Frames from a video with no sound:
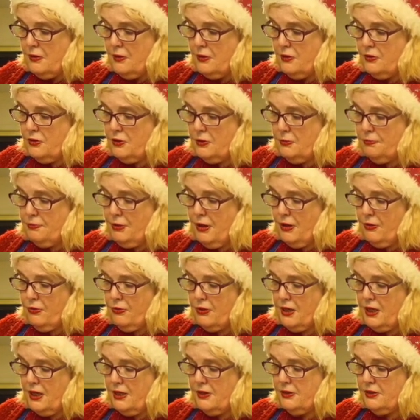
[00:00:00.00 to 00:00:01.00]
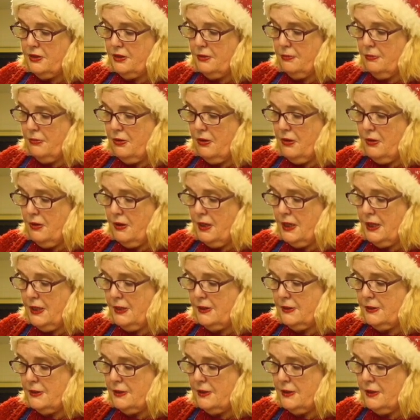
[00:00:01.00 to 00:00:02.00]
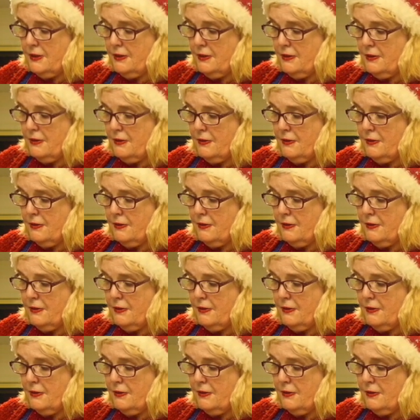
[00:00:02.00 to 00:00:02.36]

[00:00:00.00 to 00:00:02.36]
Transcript: and just poke in some eyes.